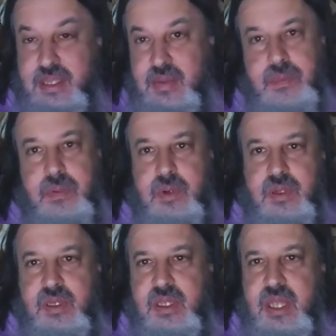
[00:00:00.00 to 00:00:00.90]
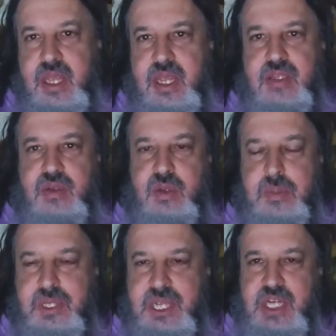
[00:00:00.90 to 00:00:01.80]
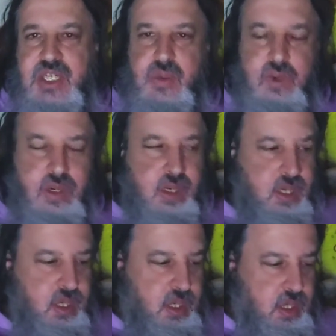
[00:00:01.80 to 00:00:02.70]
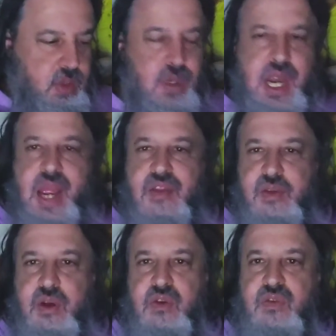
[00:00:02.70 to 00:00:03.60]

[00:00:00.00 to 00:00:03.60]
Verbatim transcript: at some point, it gets to an obsession where you have to go